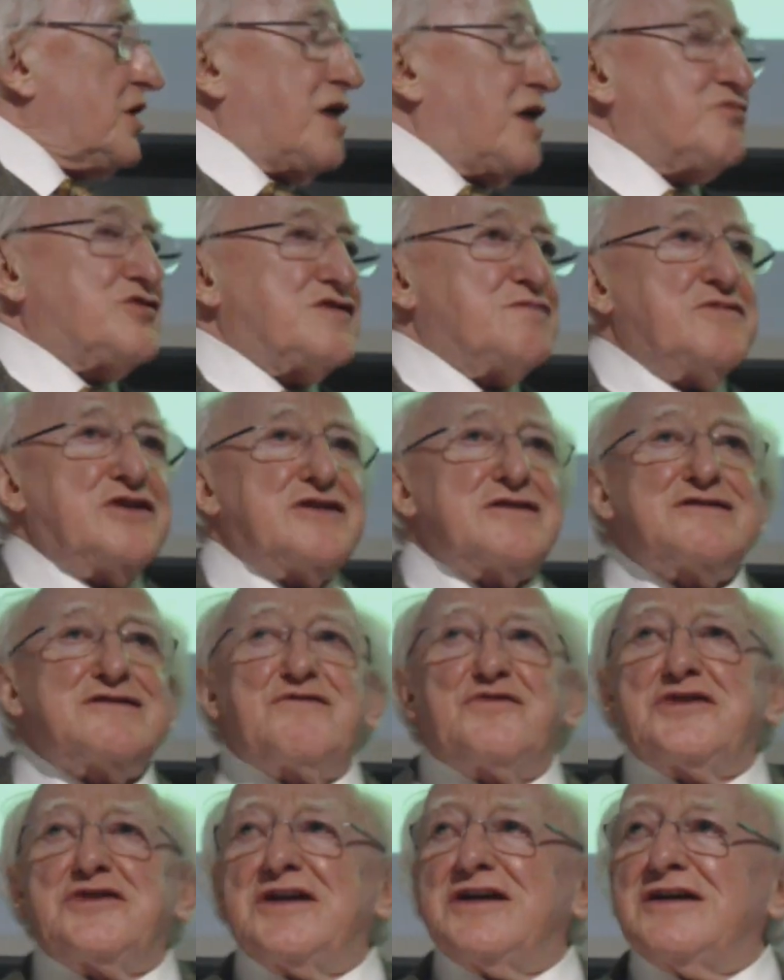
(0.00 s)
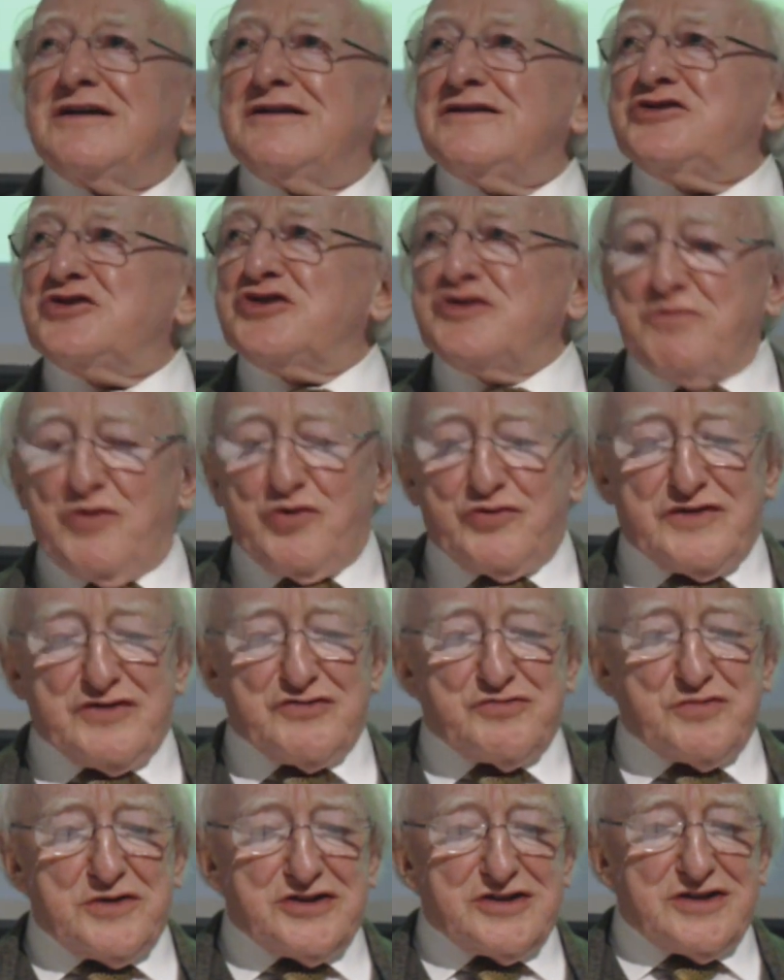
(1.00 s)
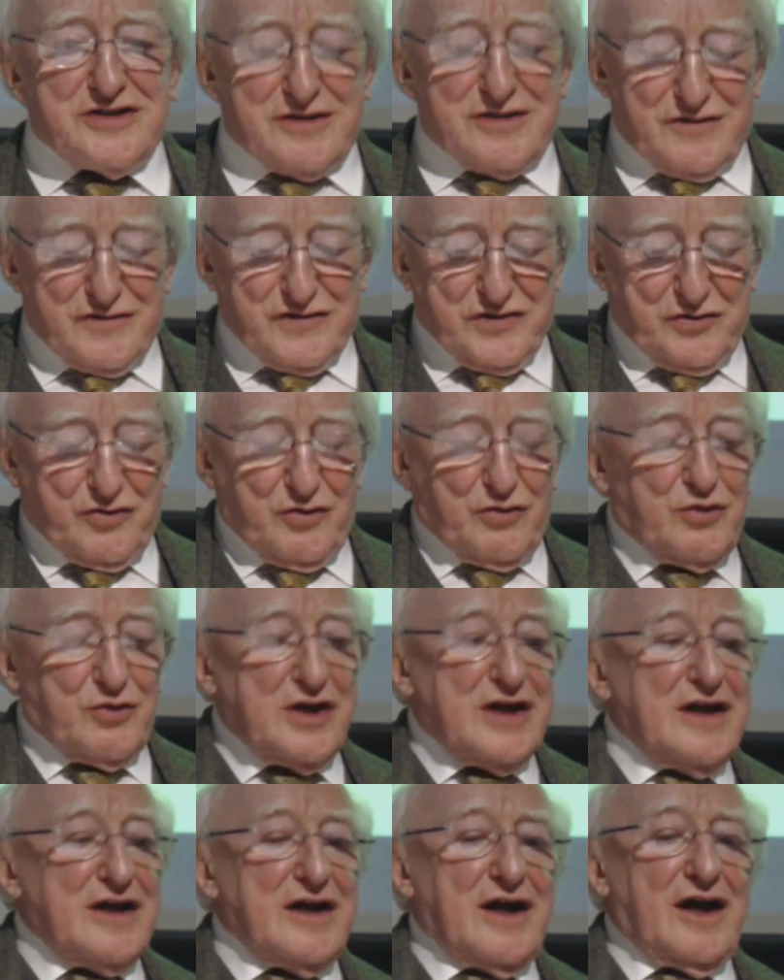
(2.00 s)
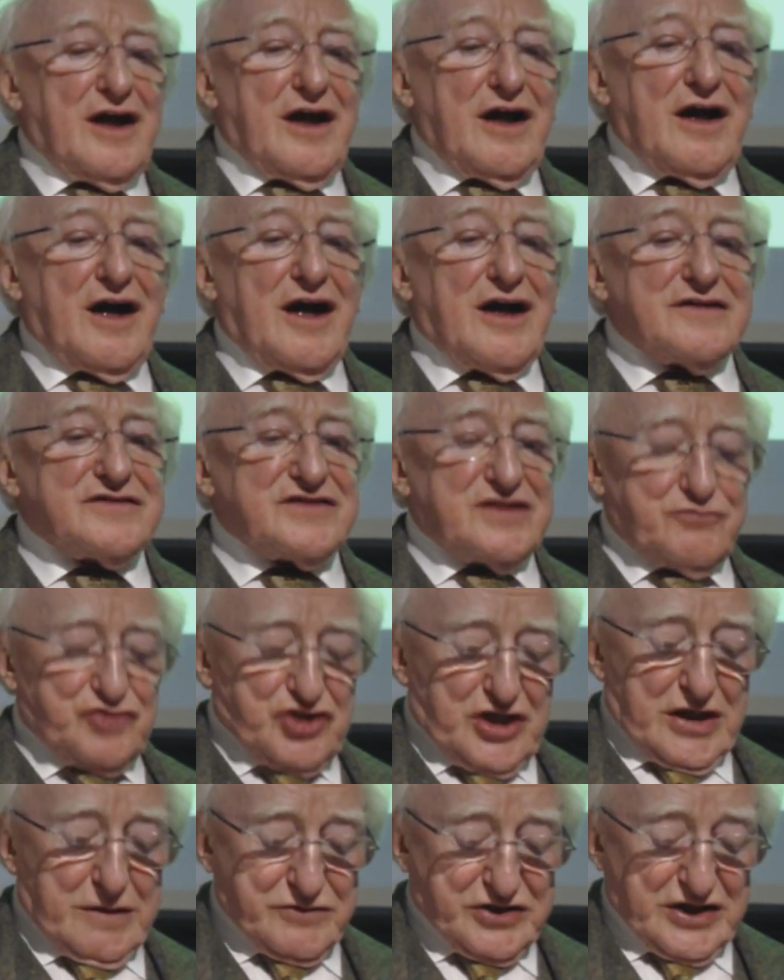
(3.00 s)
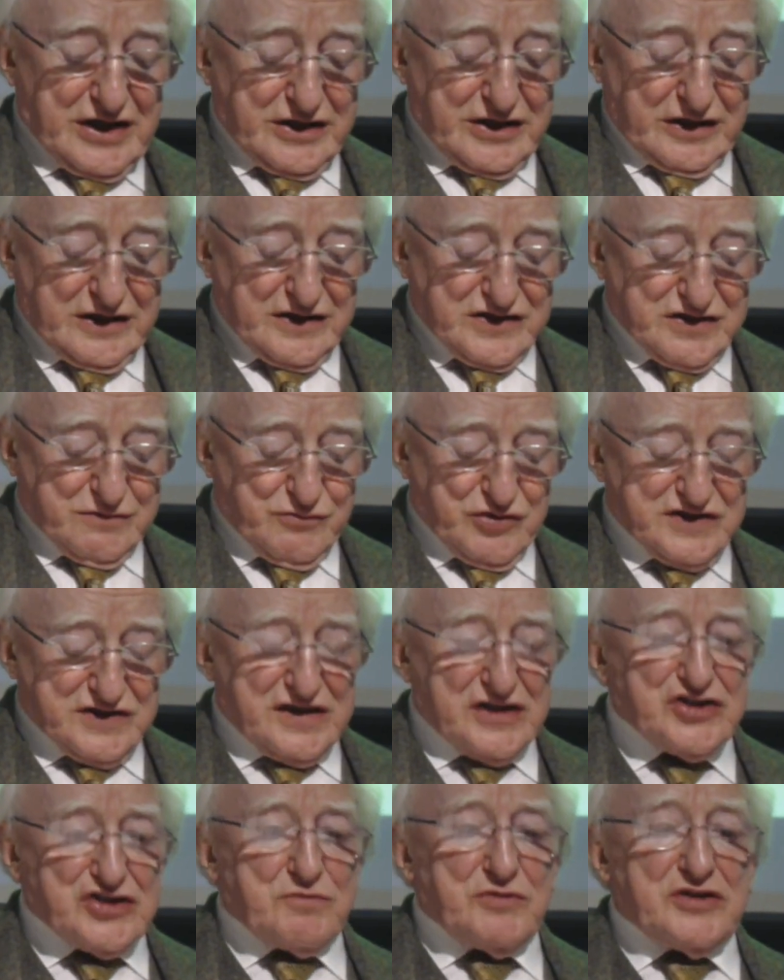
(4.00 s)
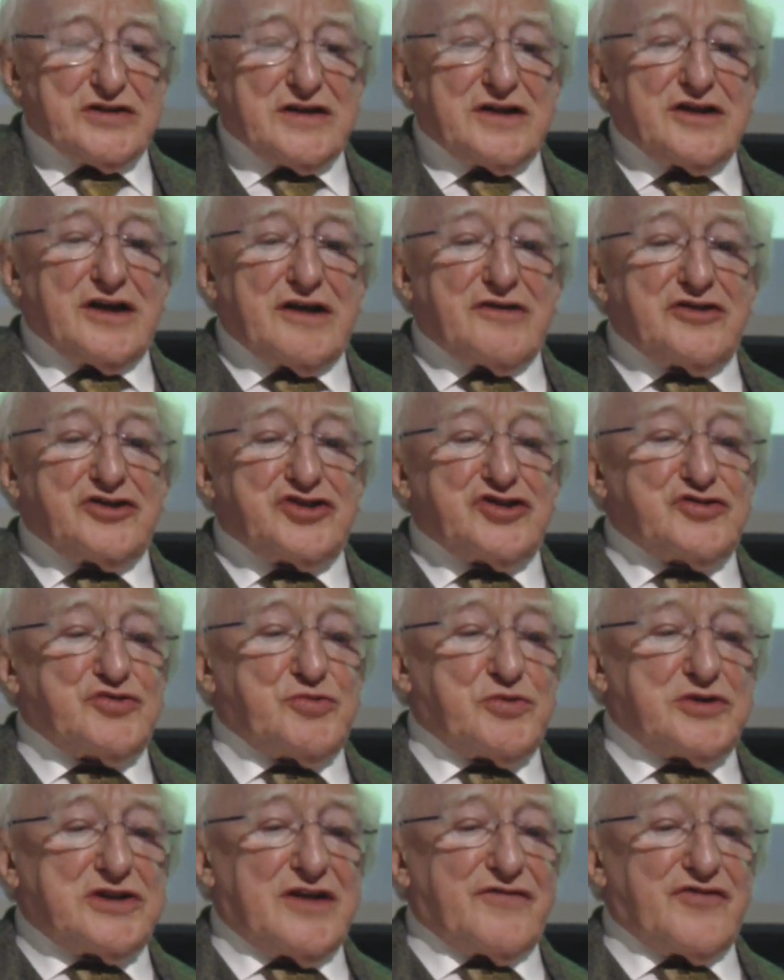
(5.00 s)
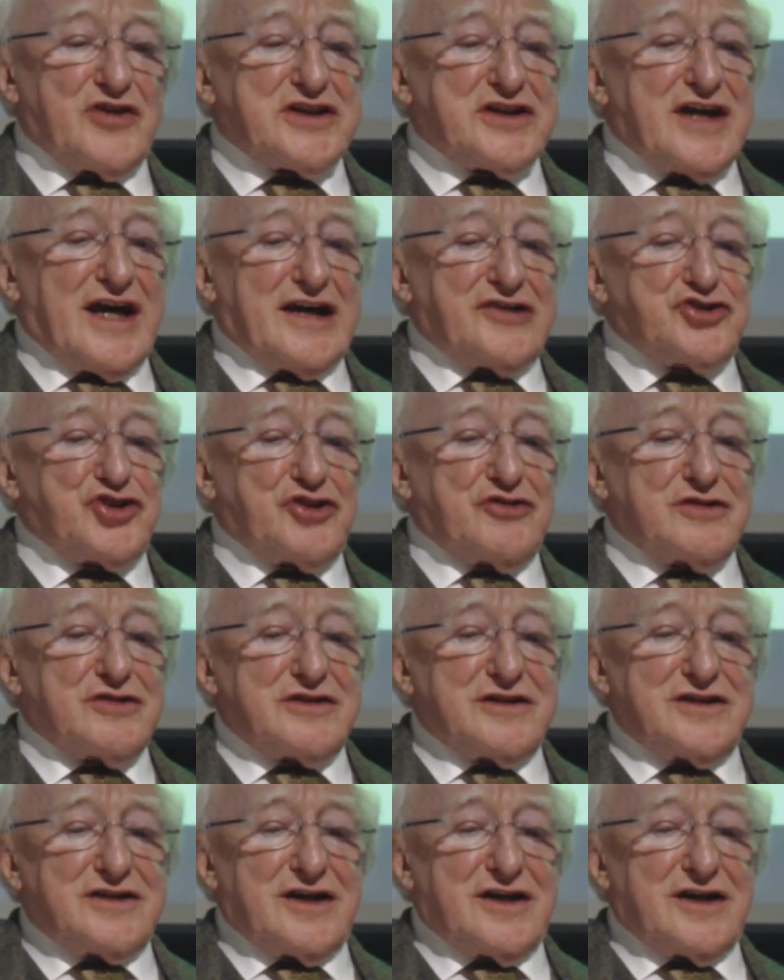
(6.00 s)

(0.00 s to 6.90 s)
I was Minister for the Heritage more than 20 years ago, sometimes I think someone said to me that heritage would never catch on in